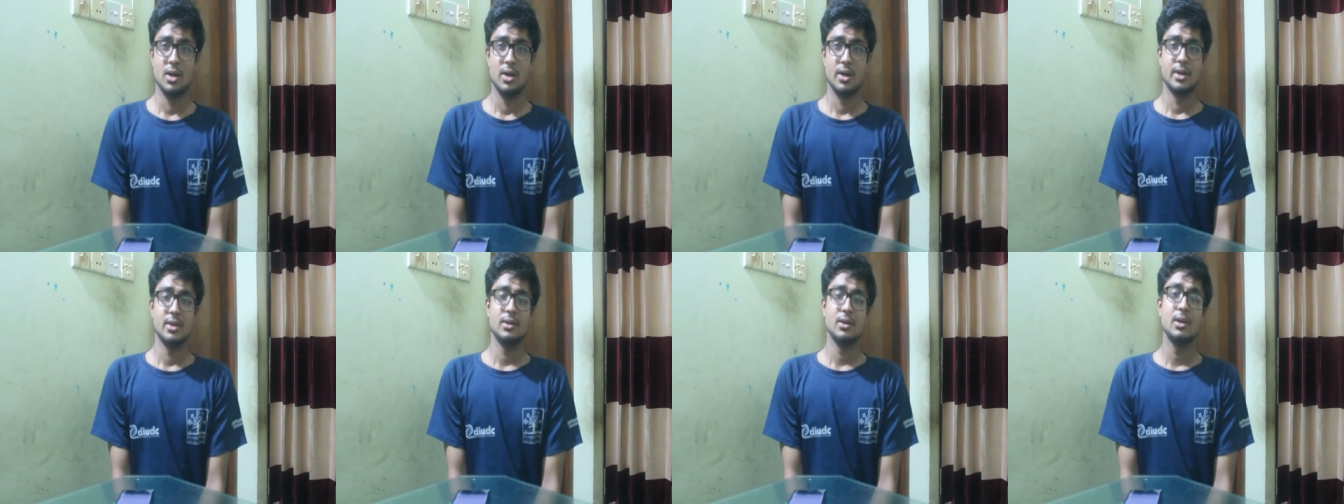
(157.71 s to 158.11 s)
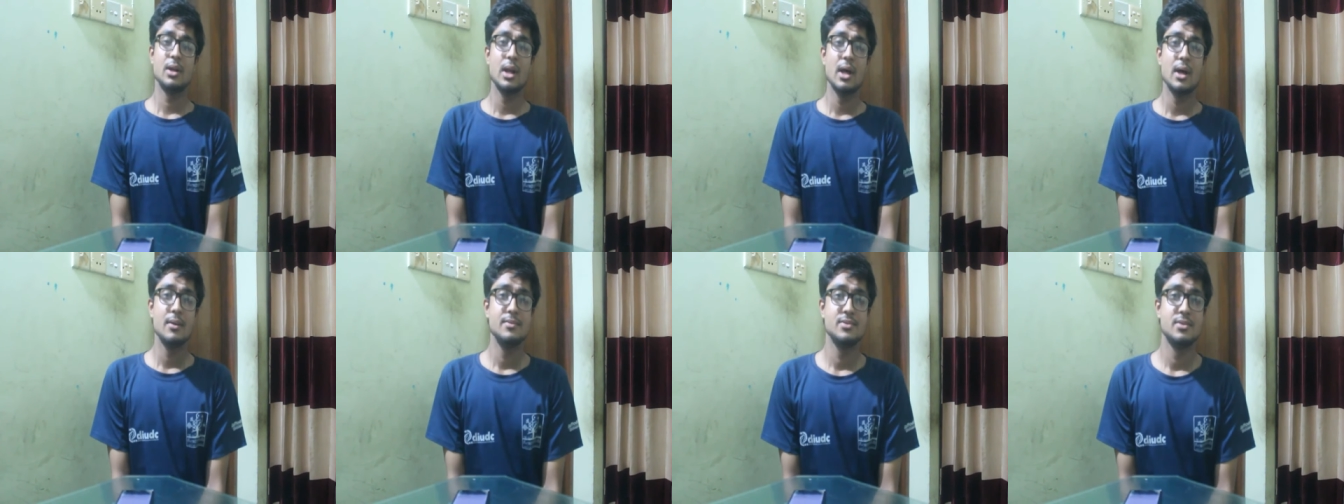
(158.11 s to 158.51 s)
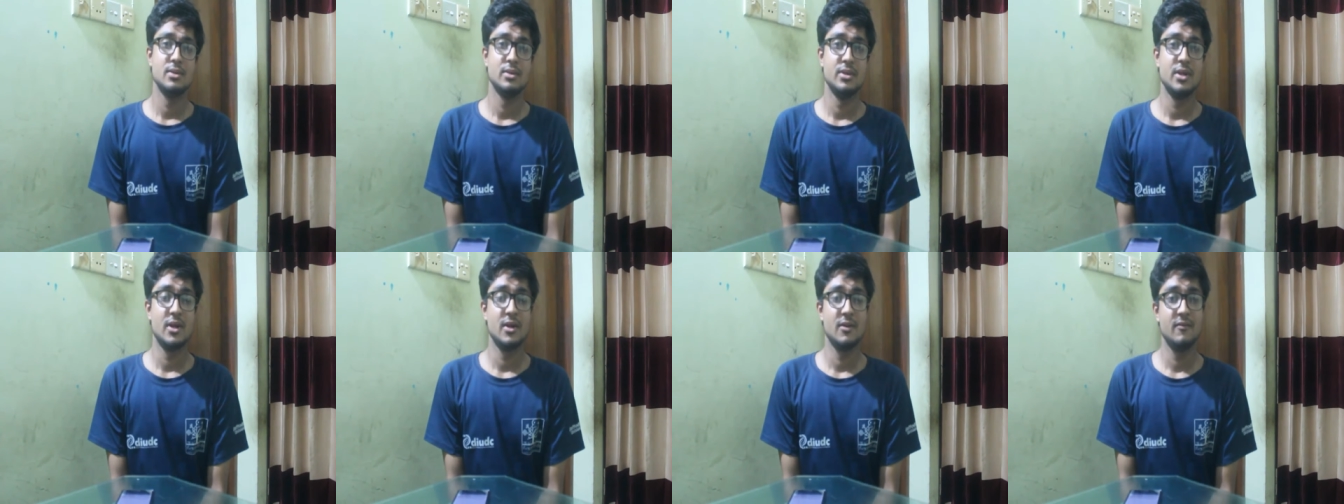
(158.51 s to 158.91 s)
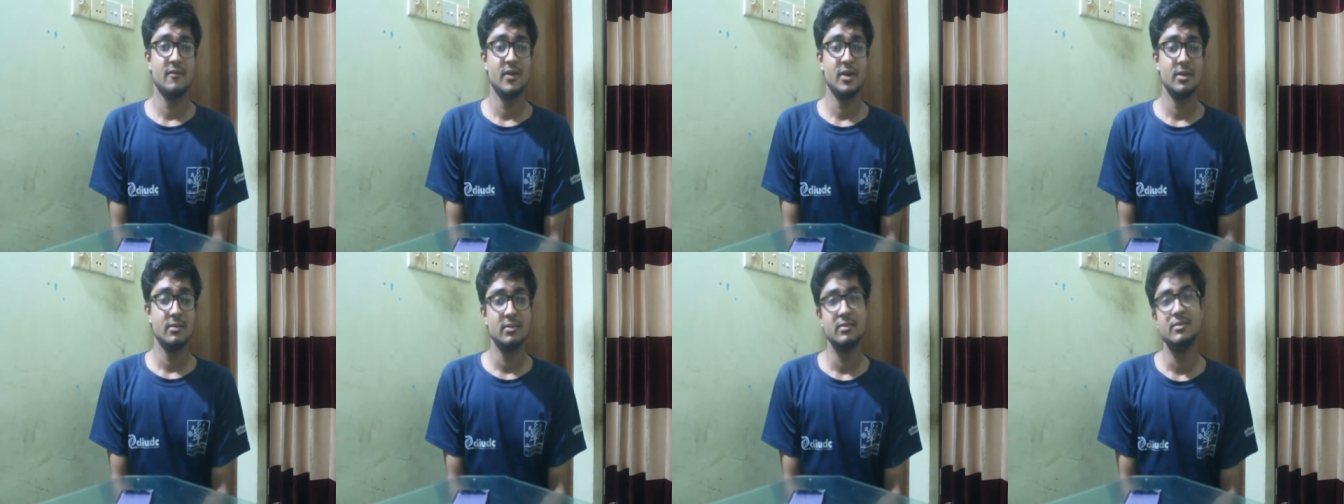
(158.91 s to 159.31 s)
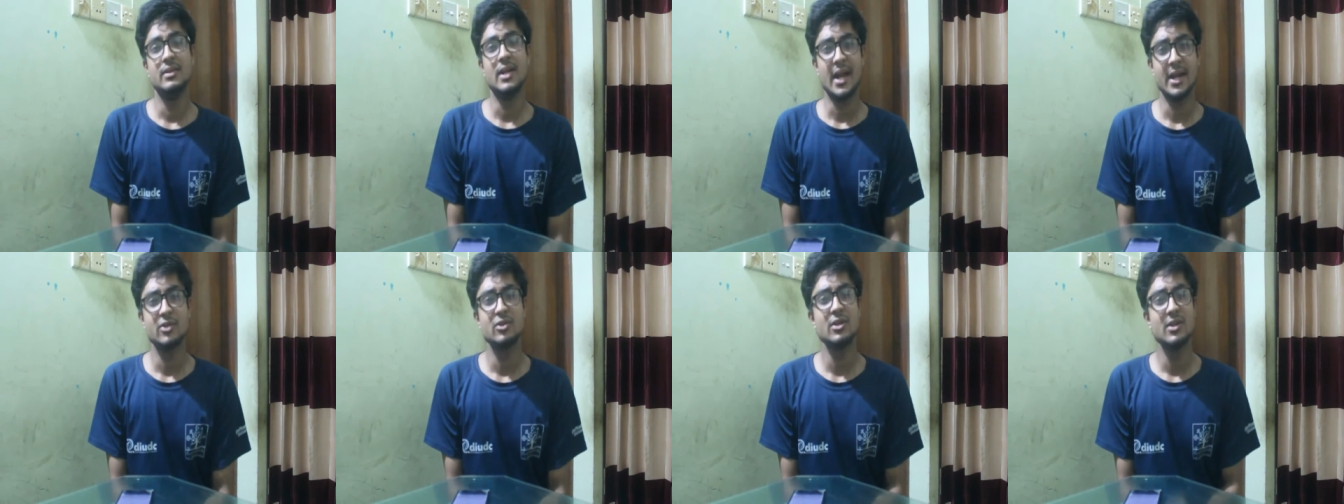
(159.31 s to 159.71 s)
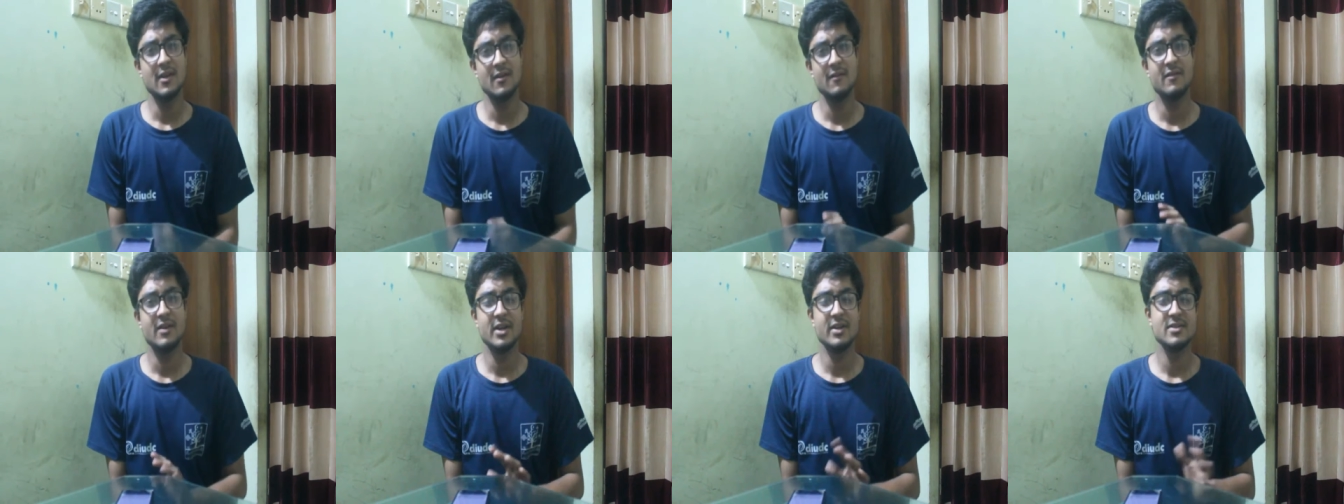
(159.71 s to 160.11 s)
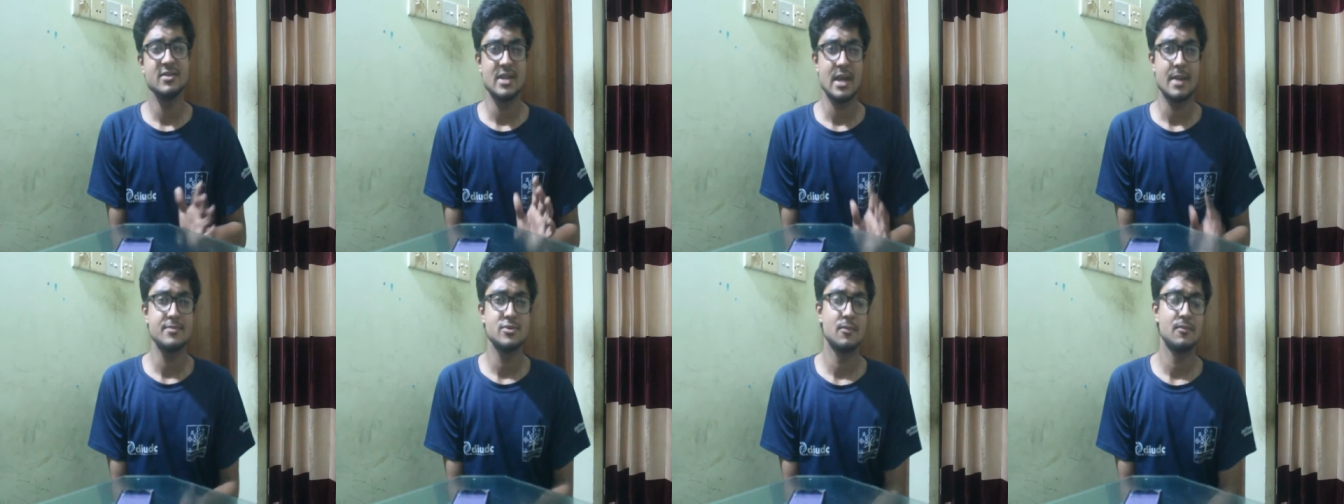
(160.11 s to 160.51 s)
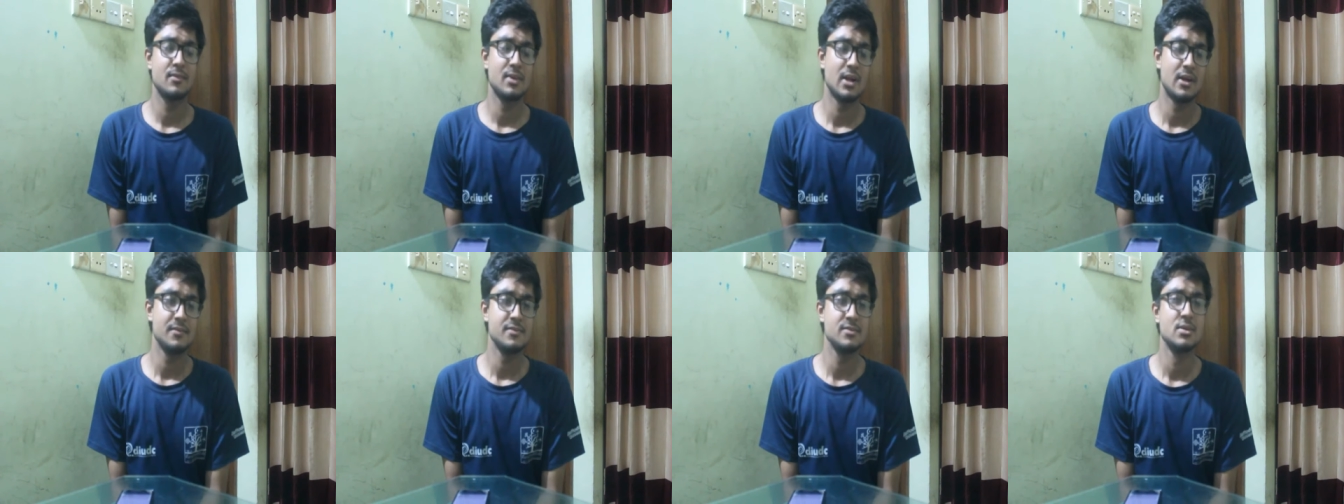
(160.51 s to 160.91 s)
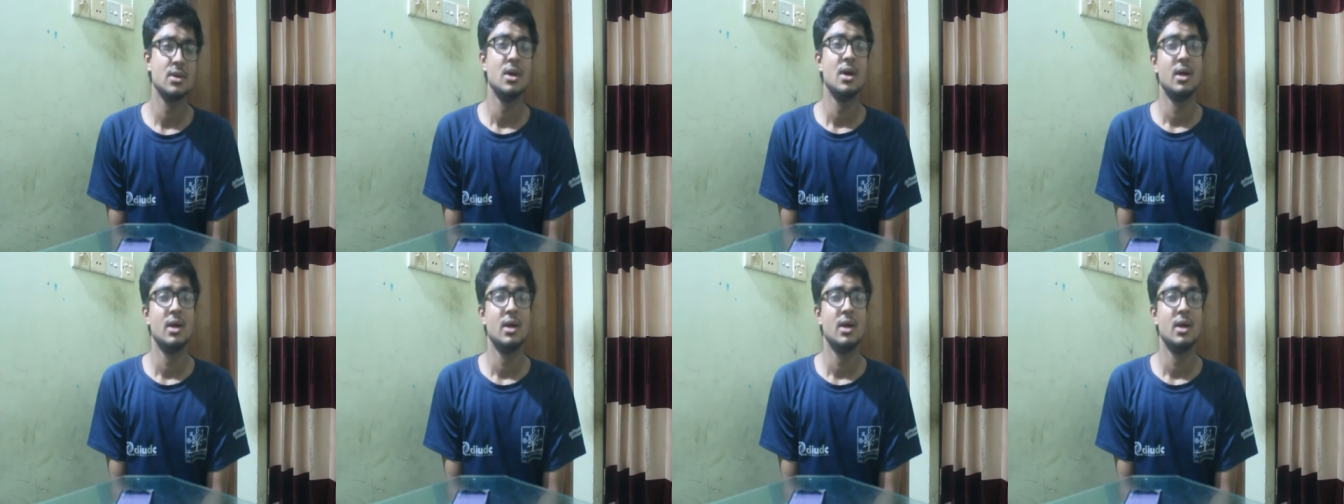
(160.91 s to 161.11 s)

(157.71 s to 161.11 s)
In clubs there are various types of clubs.